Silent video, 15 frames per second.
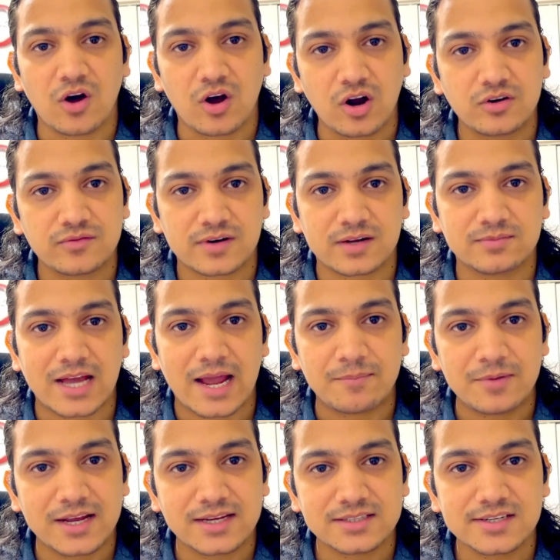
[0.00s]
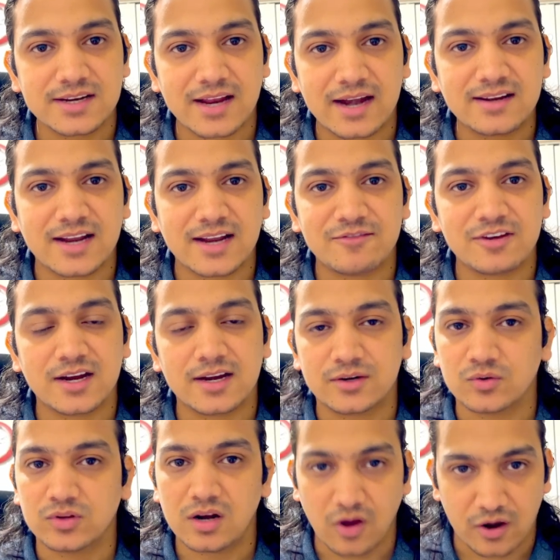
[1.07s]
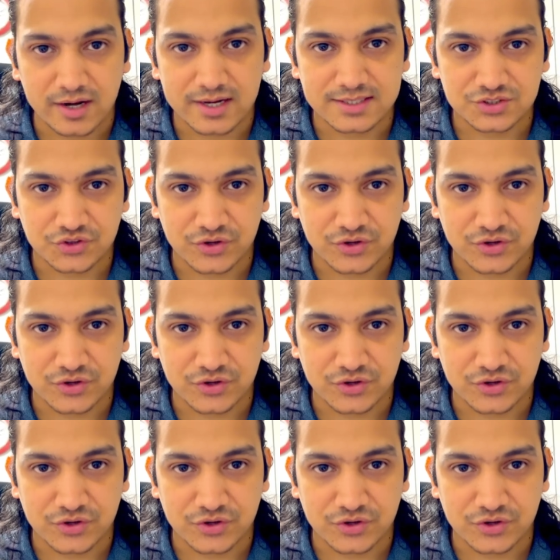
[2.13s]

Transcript: log out from the application and navigate to the login